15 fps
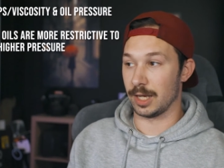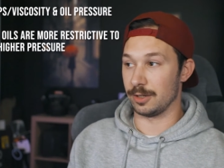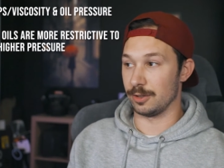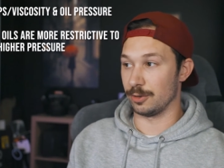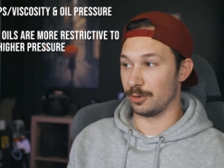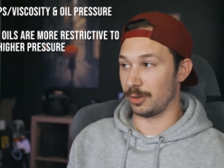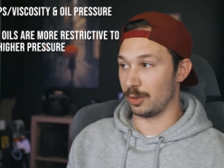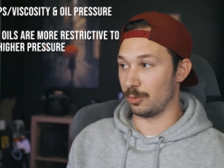
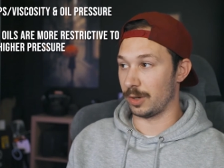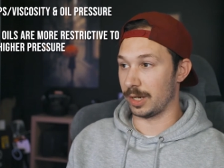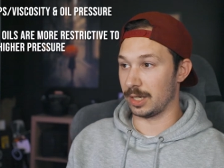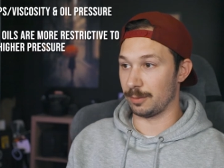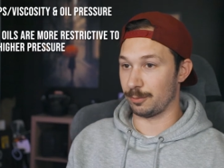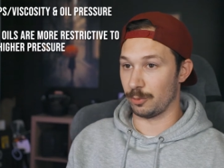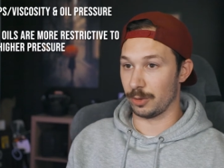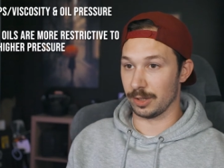You're going to wind
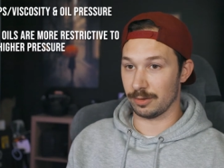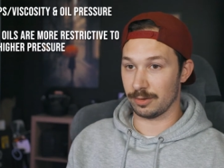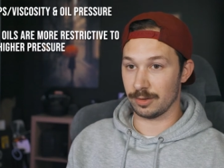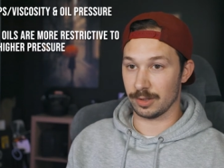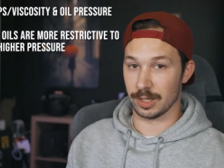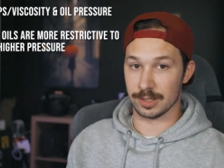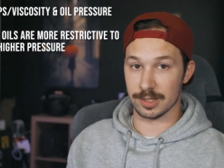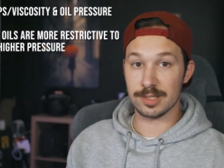up with
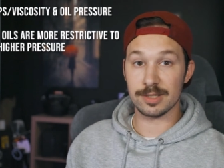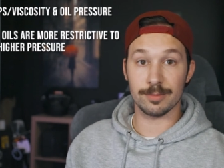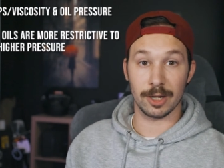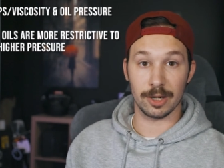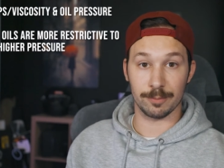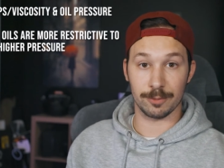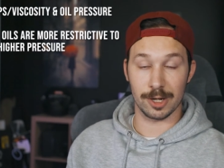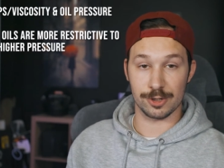a decent
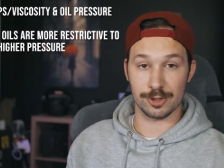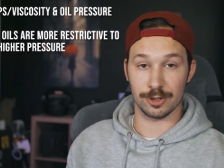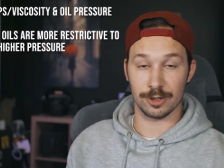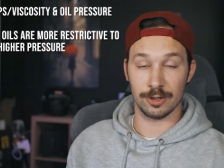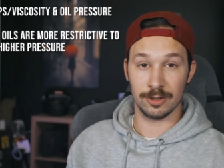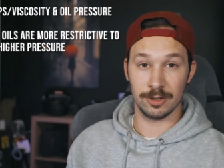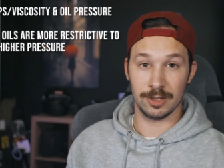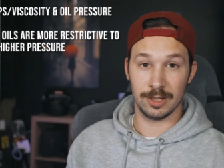amount of
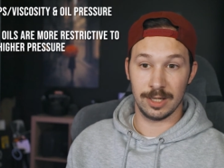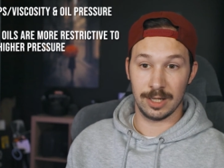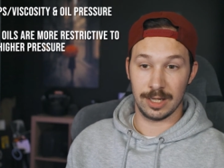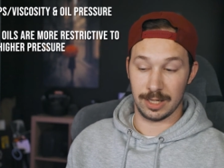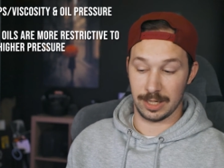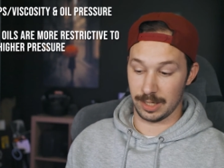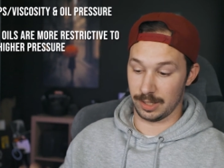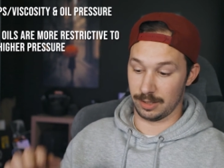pressure,
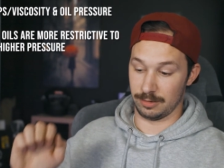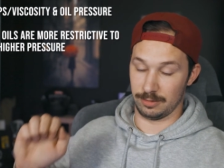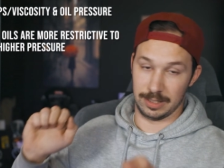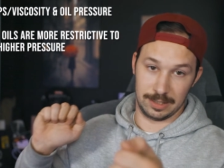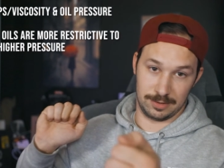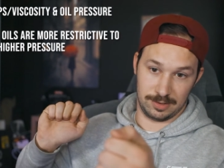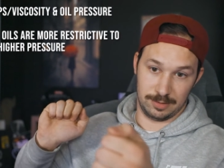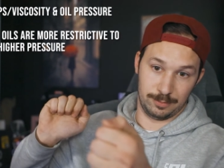and
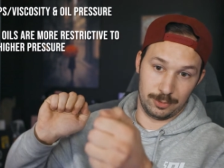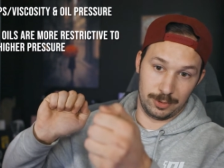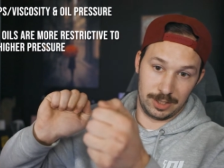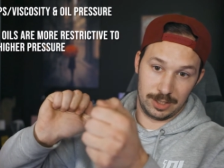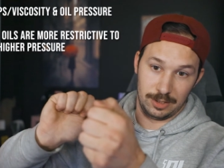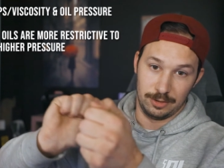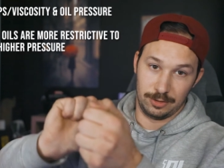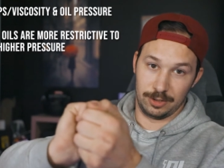at some
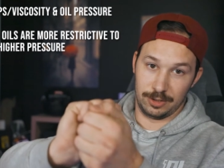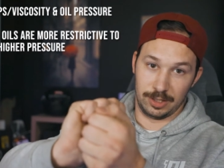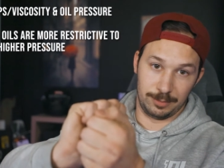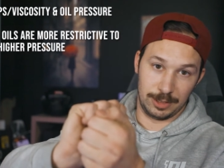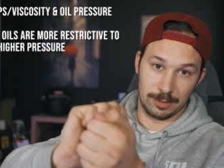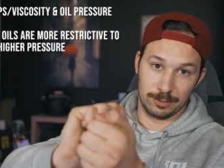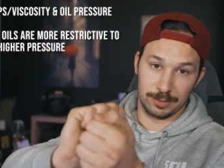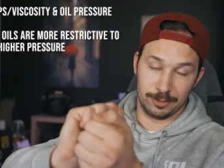point, you know, you're going to
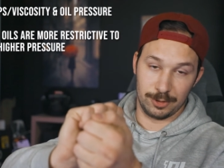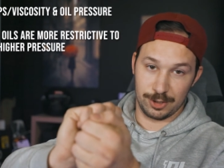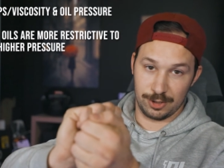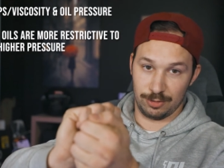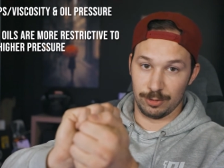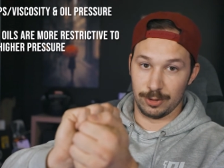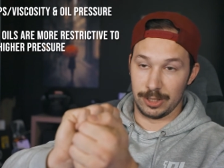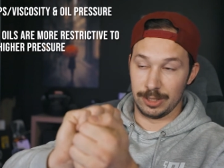be able to push
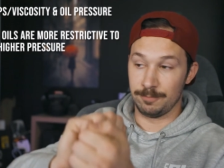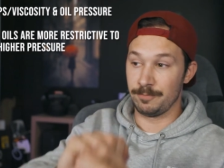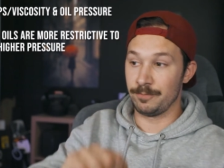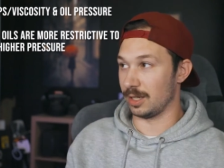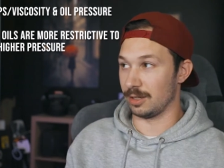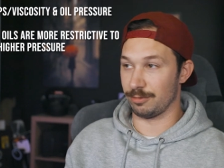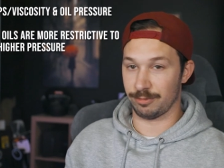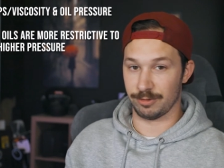through it.
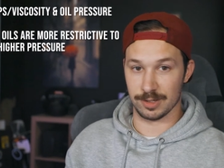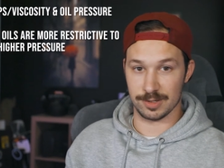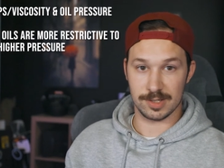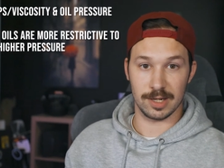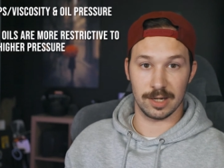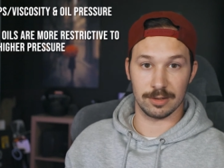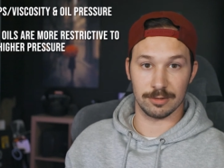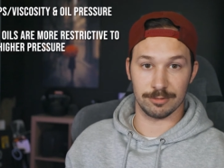If
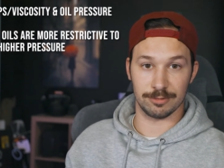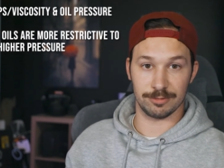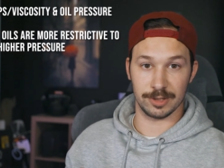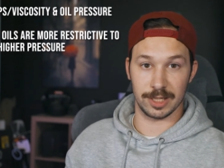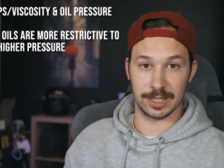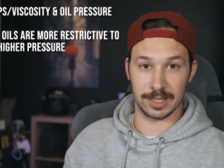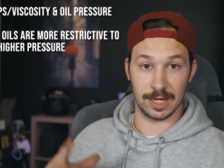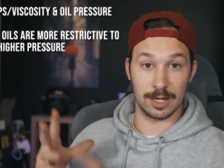instead of
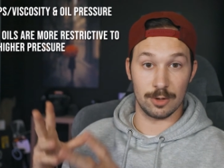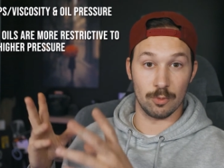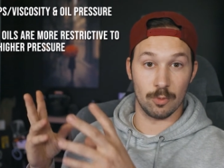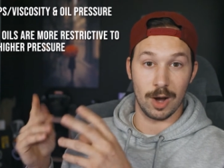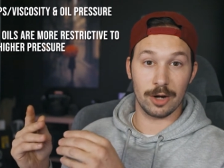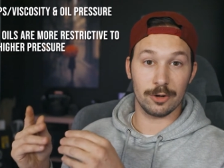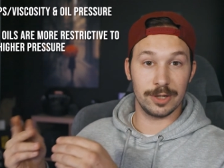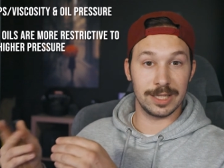like a
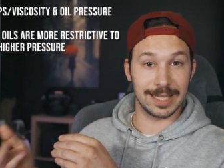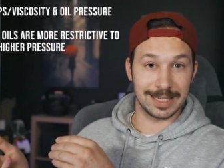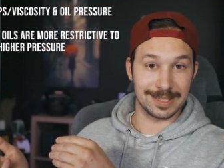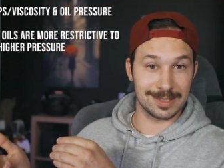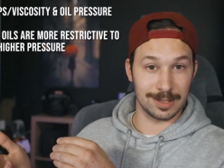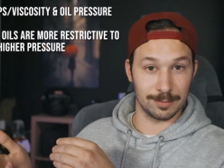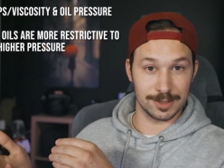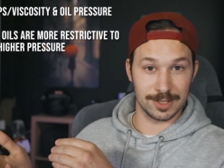watery-like
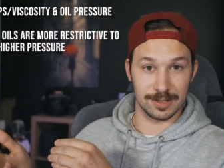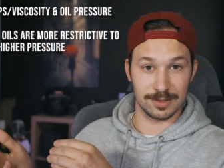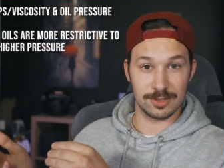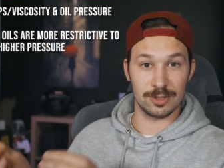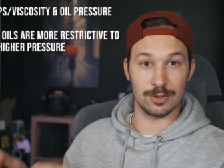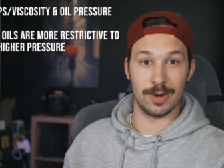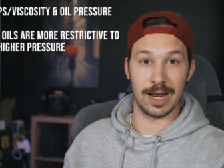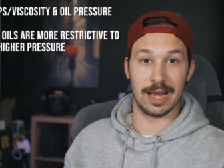
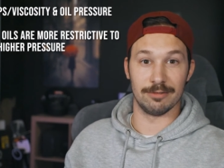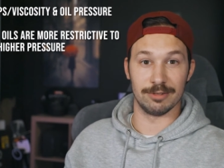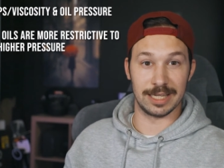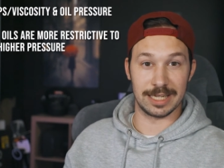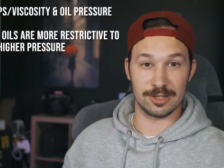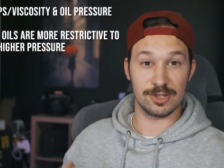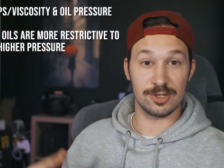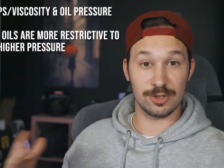substance, you have
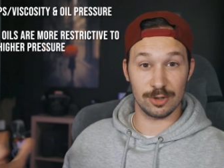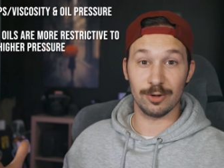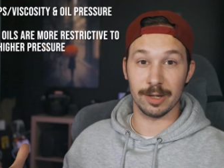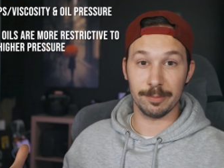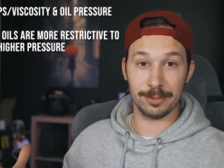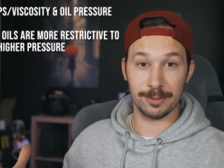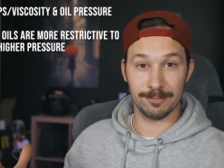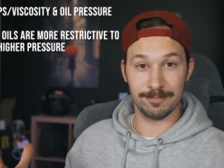like
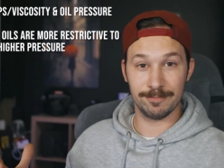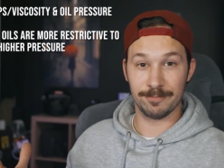syrup,